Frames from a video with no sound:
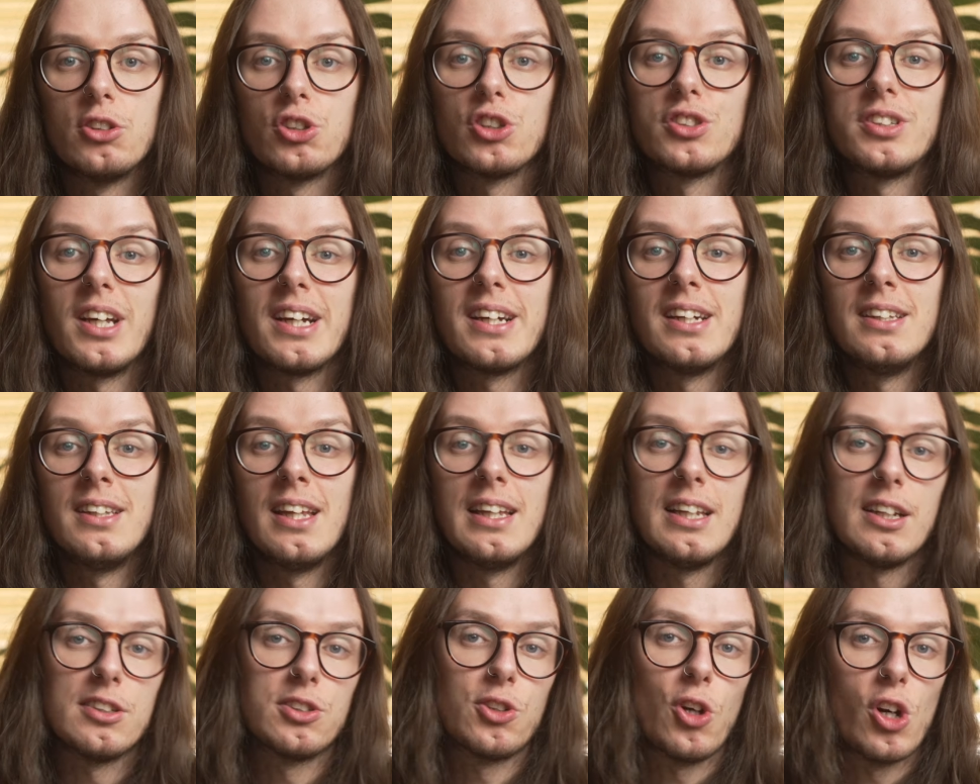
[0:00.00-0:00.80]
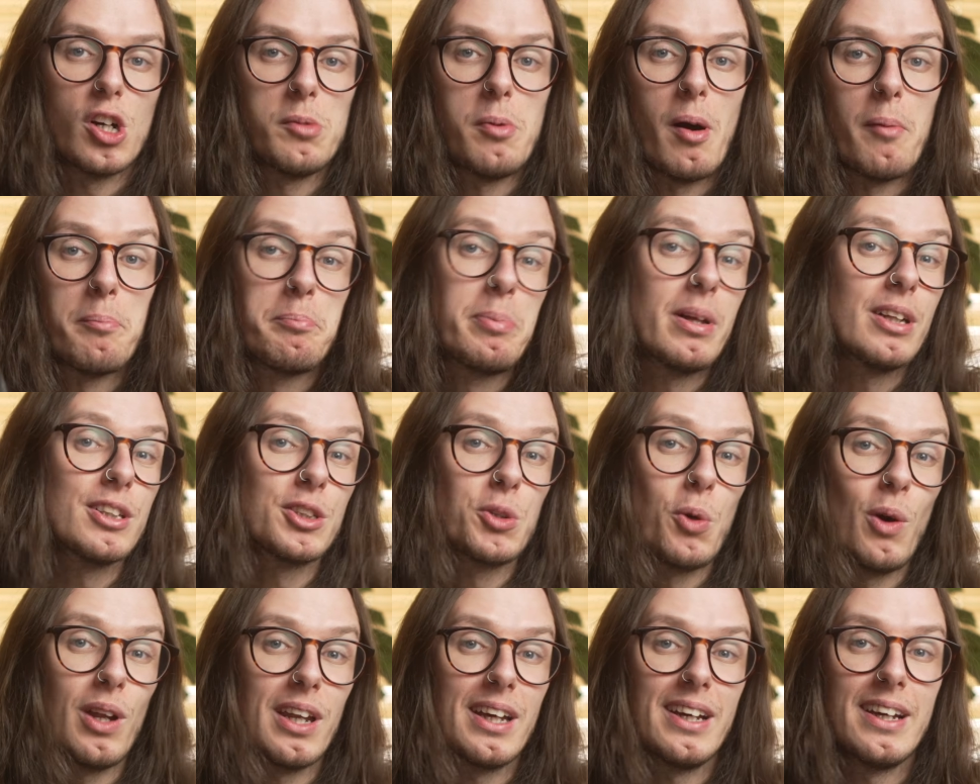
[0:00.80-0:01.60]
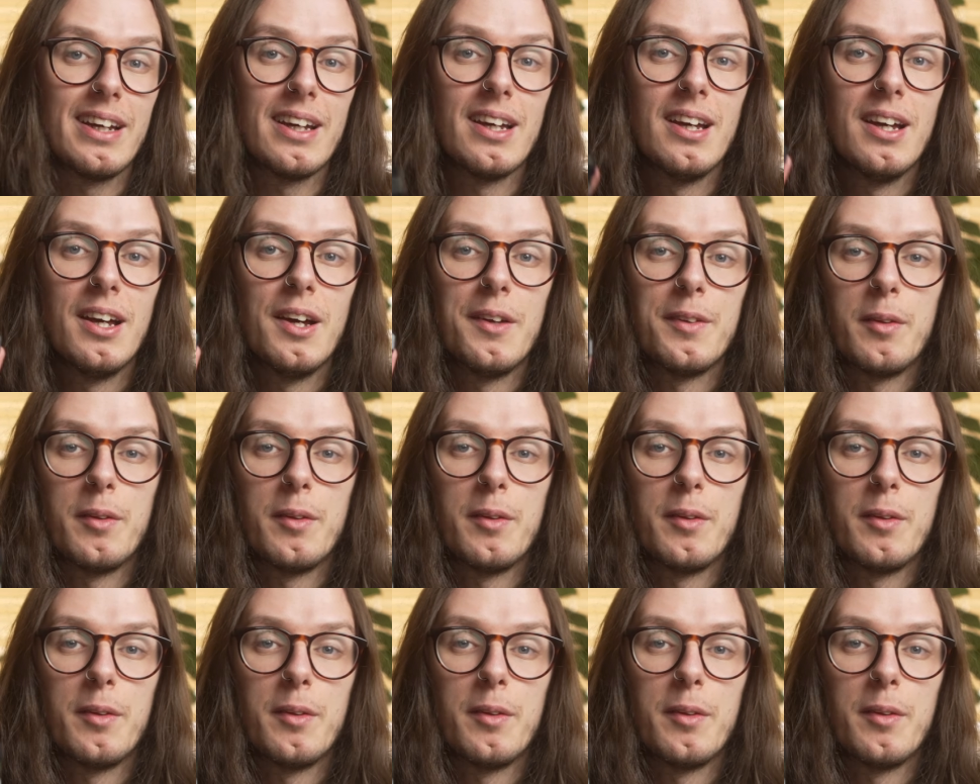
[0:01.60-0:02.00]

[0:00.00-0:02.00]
So secondly, let's talk about build quality.